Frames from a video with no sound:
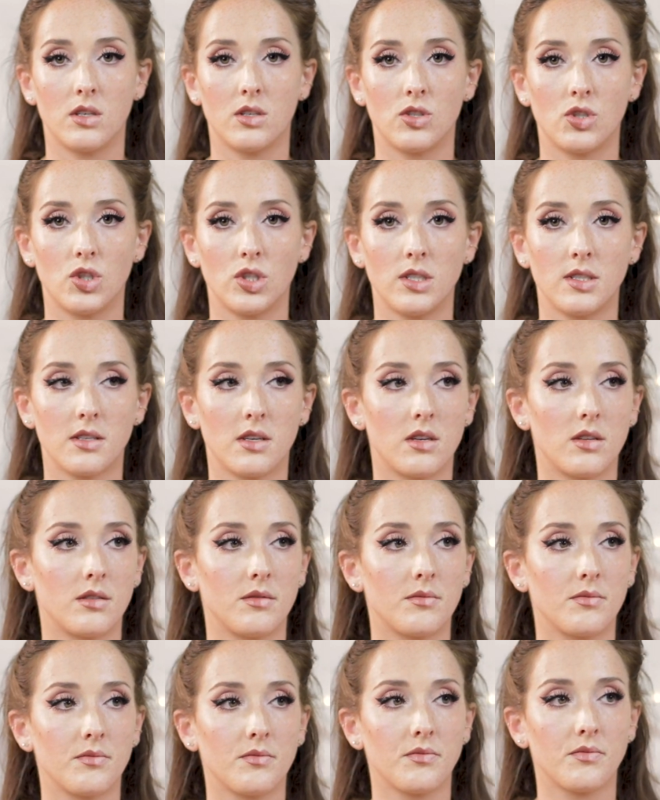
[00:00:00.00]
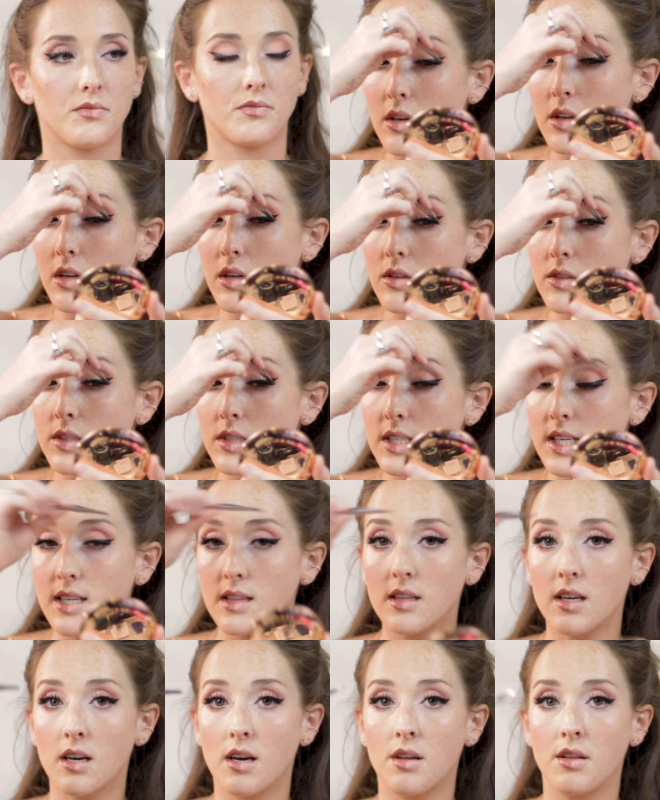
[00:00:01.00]
She's on. And I'll just
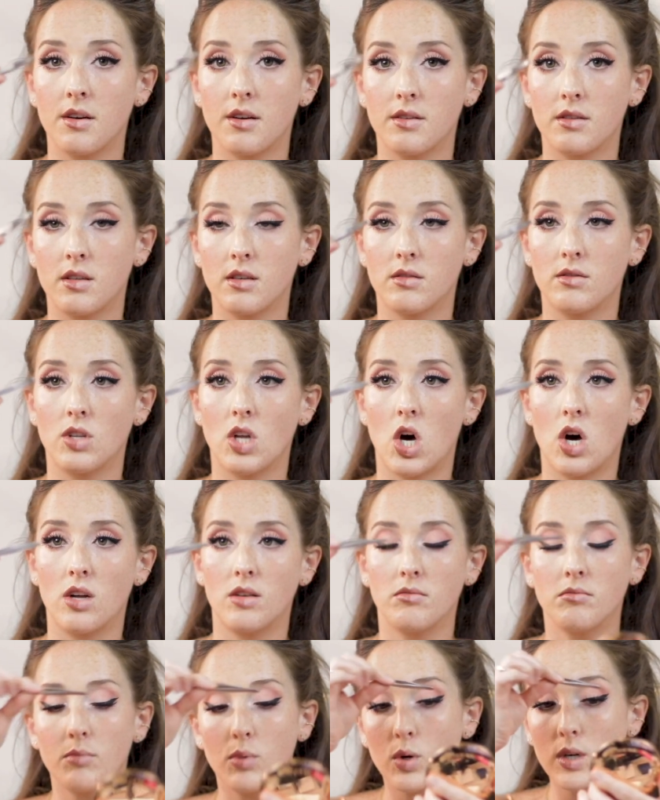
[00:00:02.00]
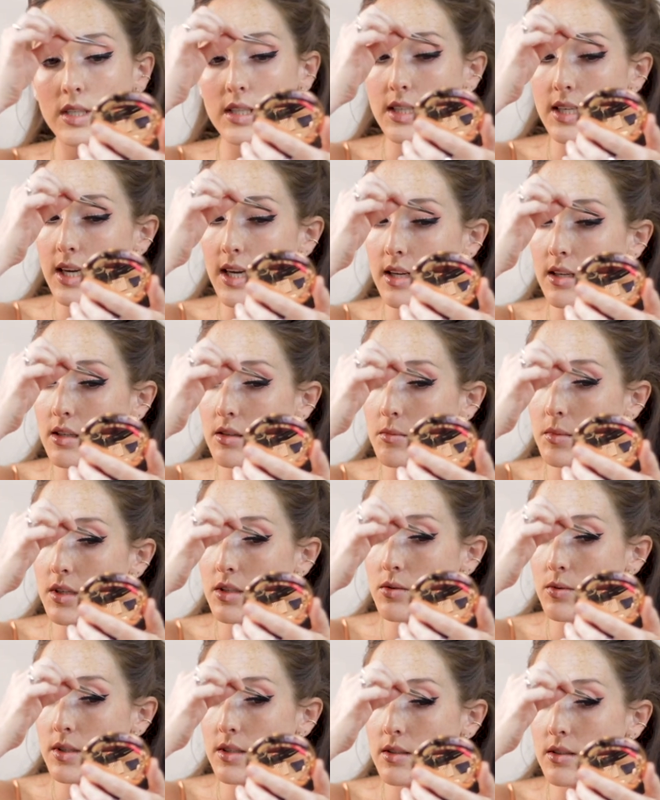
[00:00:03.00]
take the non-pointy end of my
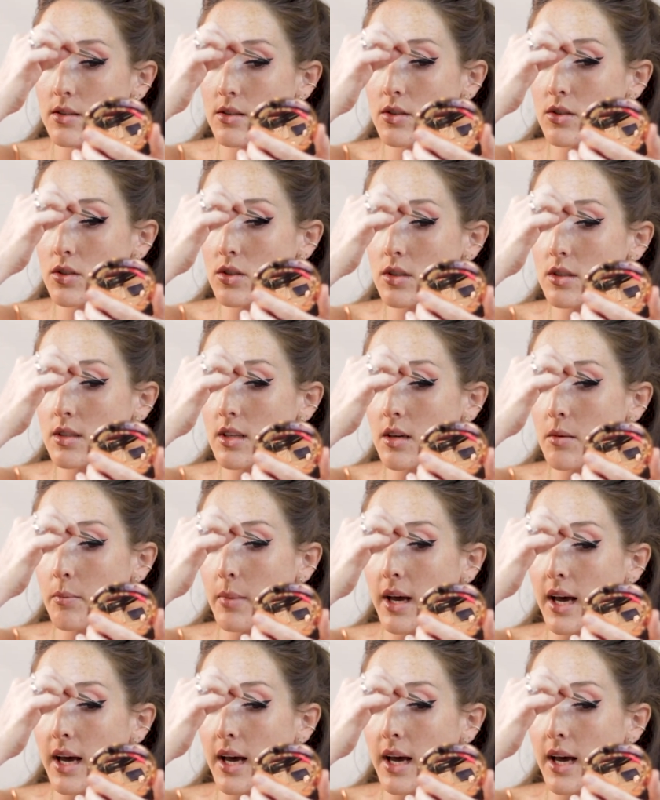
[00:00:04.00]
tweezers and just like